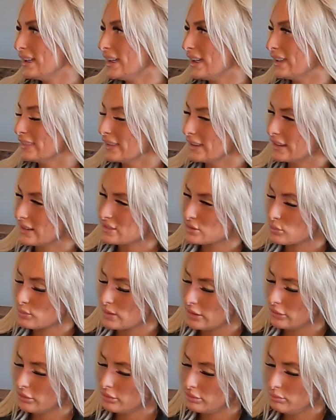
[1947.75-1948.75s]
And like, so
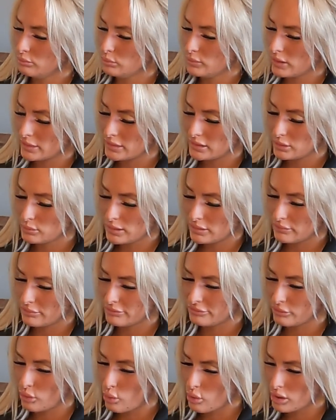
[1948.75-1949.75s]
I think we had
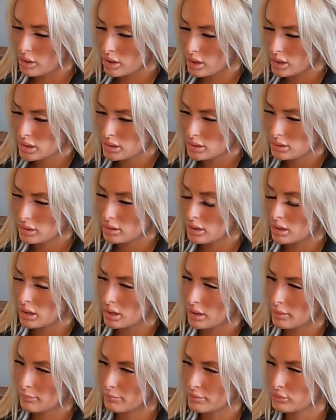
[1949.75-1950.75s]
4
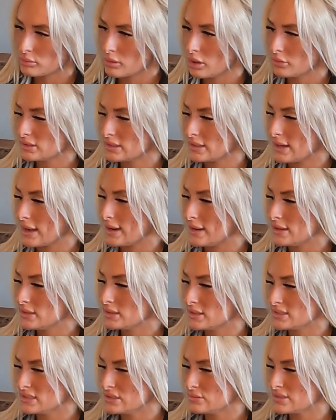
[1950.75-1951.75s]
throughout the night
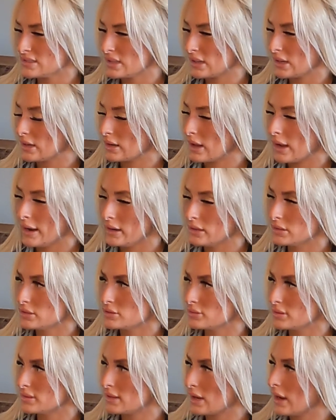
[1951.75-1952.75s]
because it was like a night into
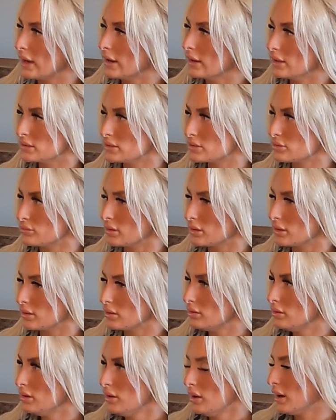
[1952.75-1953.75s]
a day into an
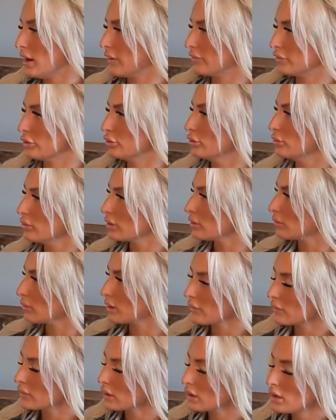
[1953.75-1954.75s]
afternoon or
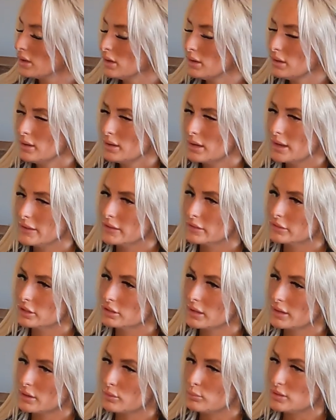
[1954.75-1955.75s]
whatever. And then they're
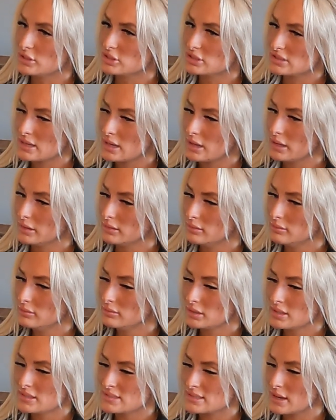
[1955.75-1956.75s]
like, we just had,
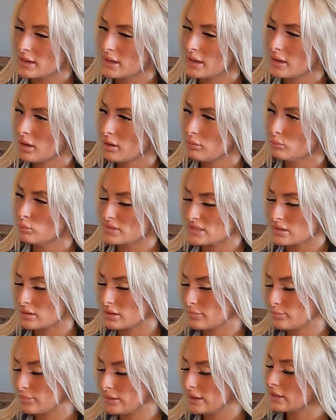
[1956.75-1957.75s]
because I was
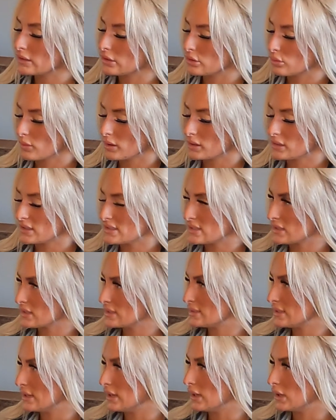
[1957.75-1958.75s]
already planning to work a
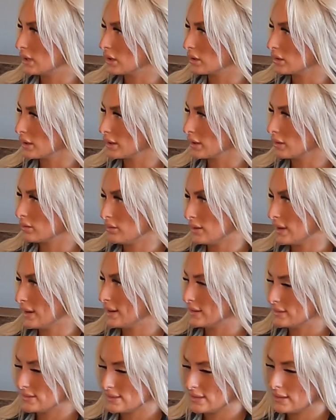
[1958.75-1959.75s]
16, like night
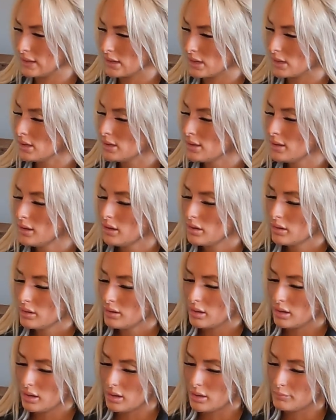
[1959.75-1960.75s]
into day,
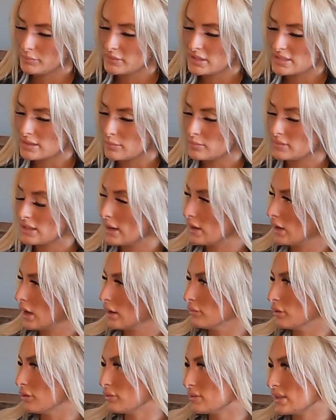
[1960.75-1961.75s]
because I'm
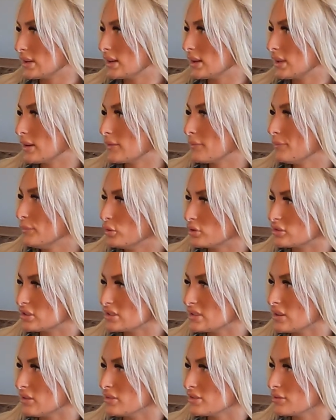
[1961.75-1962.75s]
day-night rotating, which
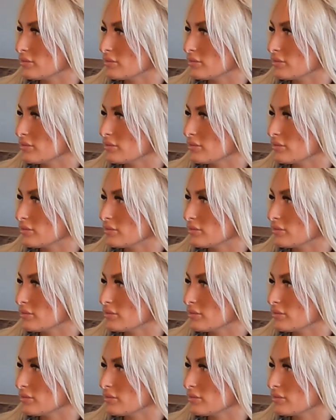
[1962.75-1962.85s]
is also